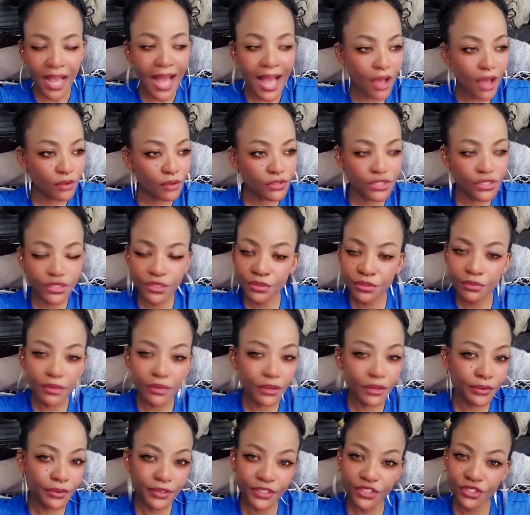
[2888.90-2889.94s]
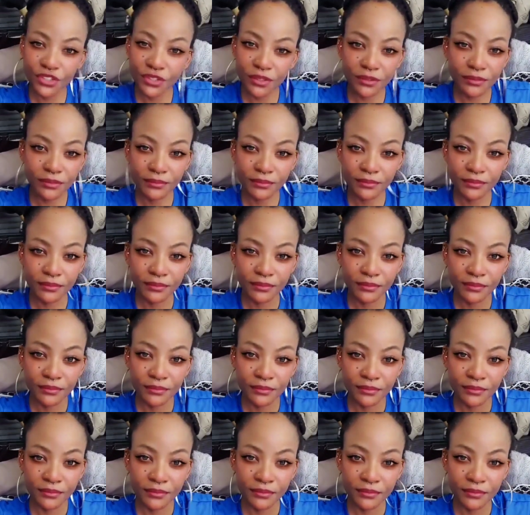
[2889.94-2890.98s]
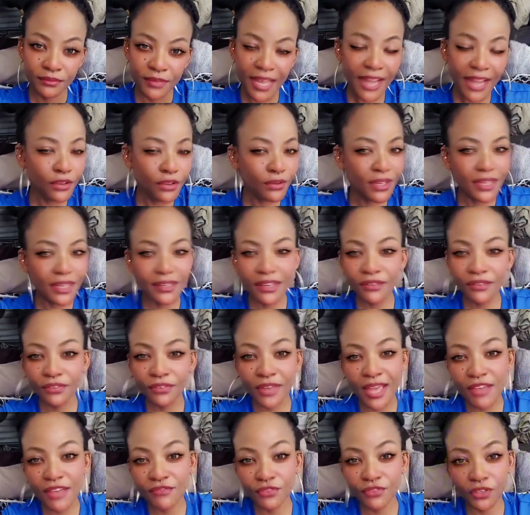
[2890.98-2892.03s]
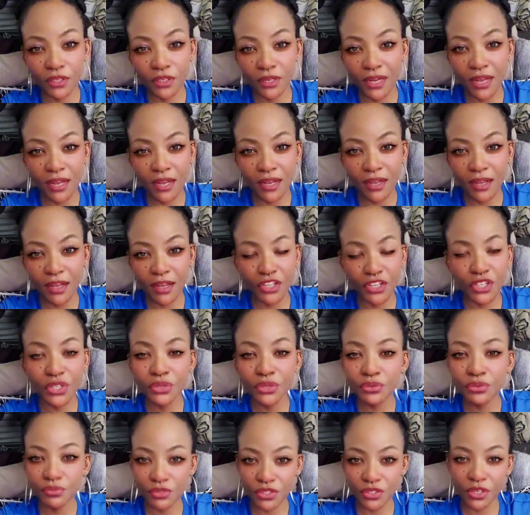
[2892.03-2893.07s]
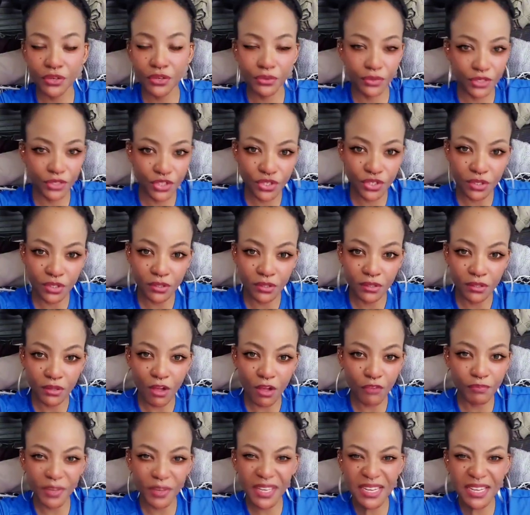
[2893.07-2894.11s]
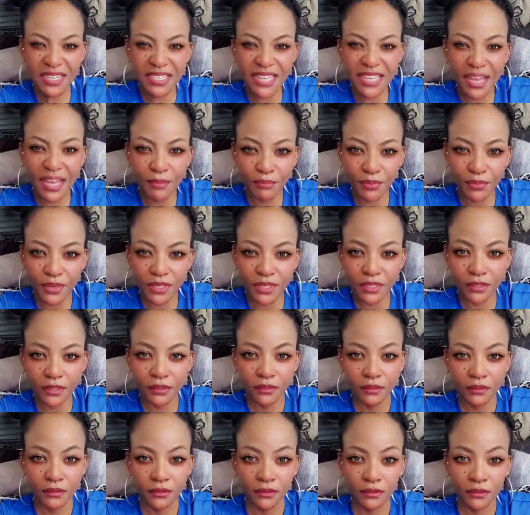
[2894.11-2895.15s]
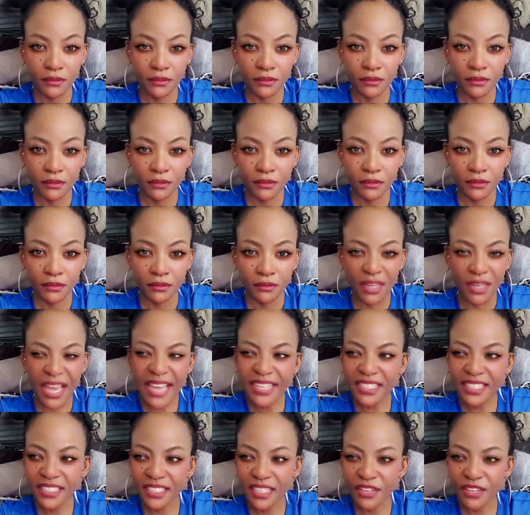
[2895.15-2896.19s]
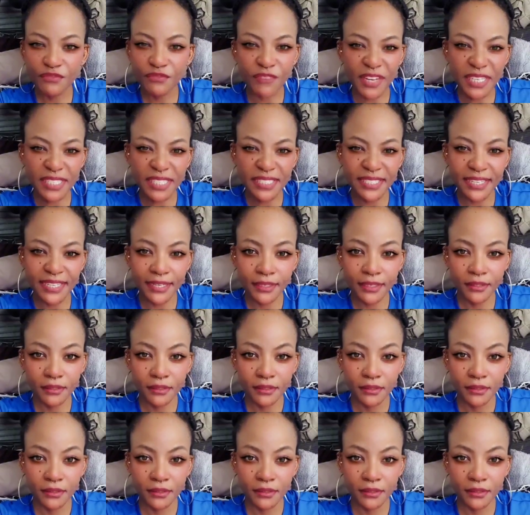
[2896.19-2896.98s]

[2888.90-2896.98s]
outdo a Christian. And you can never ever accuse a Christian of being intemperate, hasty, feisty,